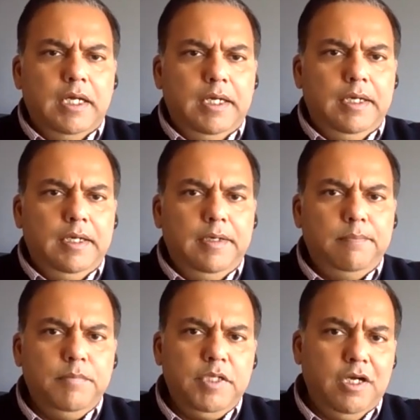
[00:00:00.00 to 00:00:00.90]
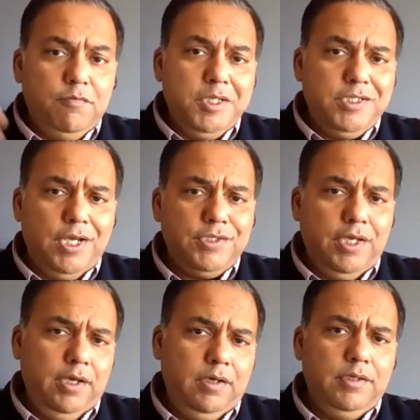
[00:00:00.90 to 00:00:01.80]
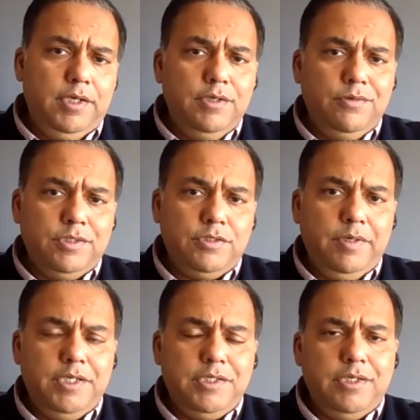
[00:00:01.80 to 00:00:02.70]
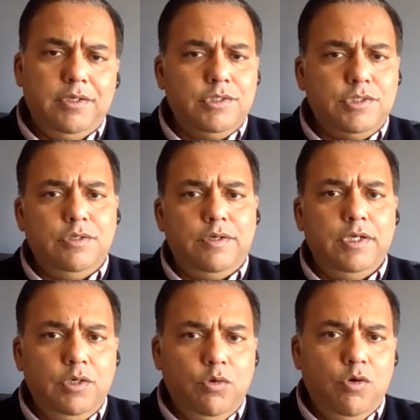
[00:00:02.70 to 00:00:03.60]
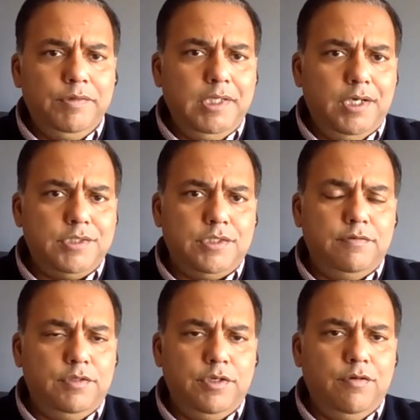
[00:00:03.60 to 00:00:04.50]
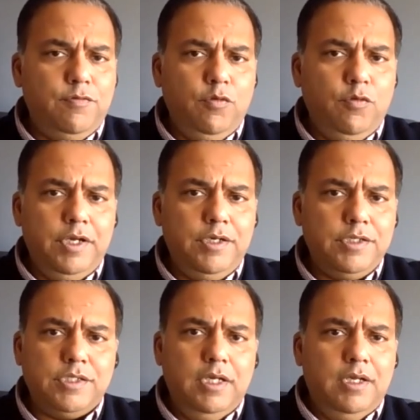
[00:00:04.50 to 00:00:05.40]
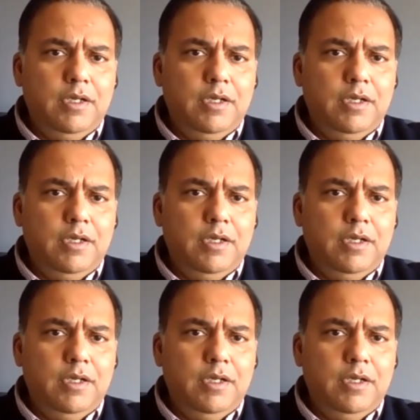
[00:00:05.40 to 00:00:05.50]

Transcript: Uh, government has held interest rates at a historic low over the last three or four years.